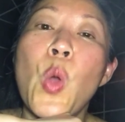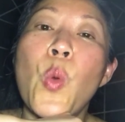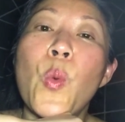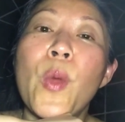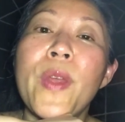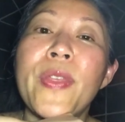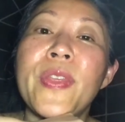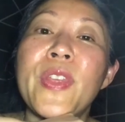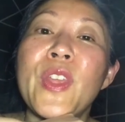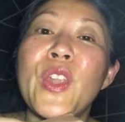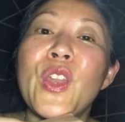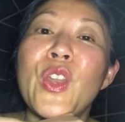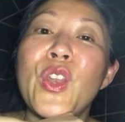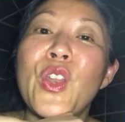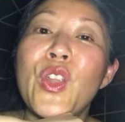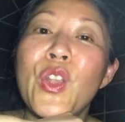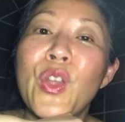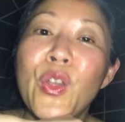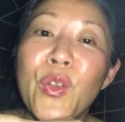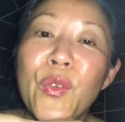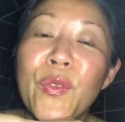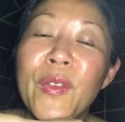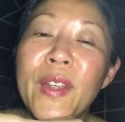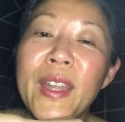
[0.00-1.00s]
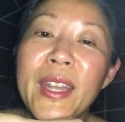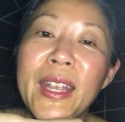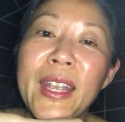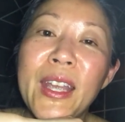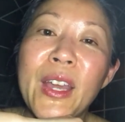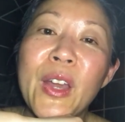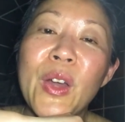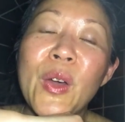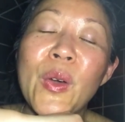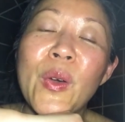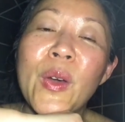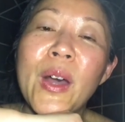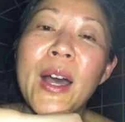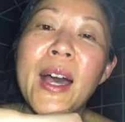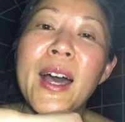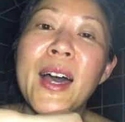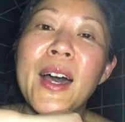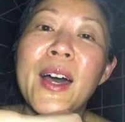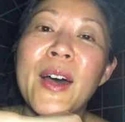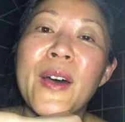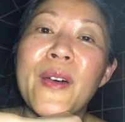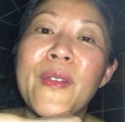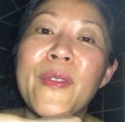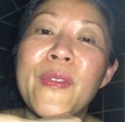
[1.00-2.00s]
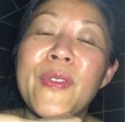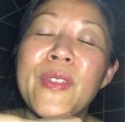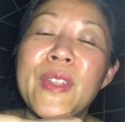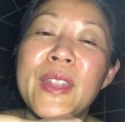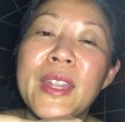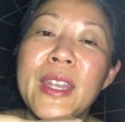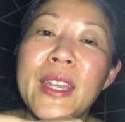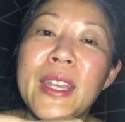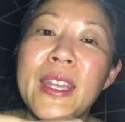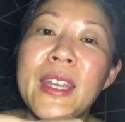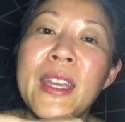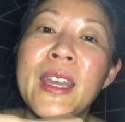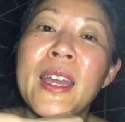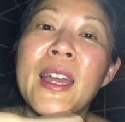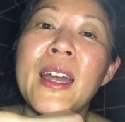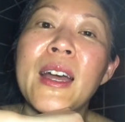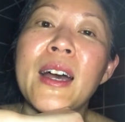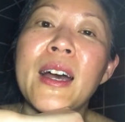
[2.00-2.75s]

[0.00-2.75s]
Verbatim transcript: with the new video of the